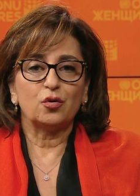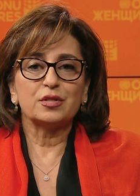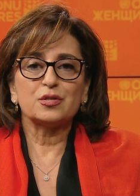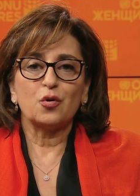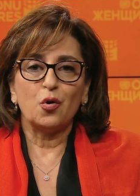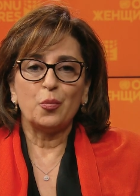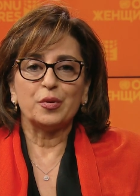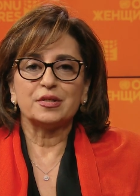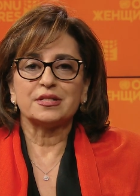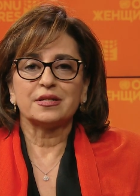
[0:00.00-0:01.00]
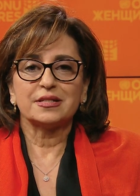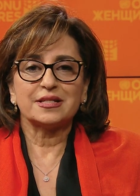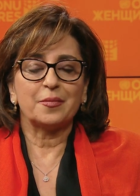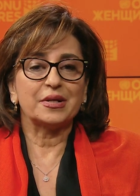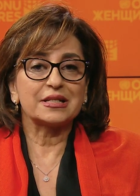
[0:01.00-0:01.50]
also opens
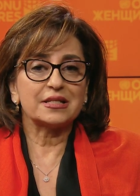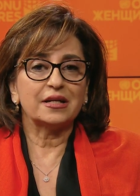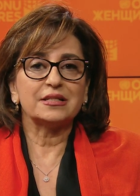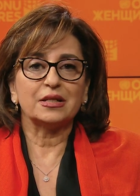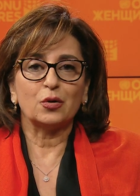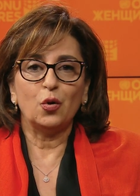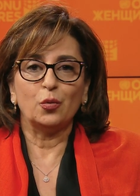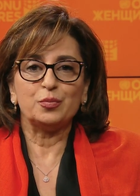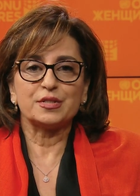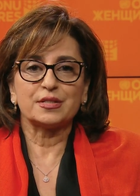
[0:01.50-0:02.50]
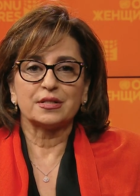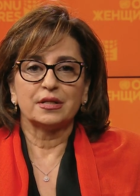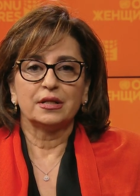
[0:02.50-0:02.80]
some exciting hopes.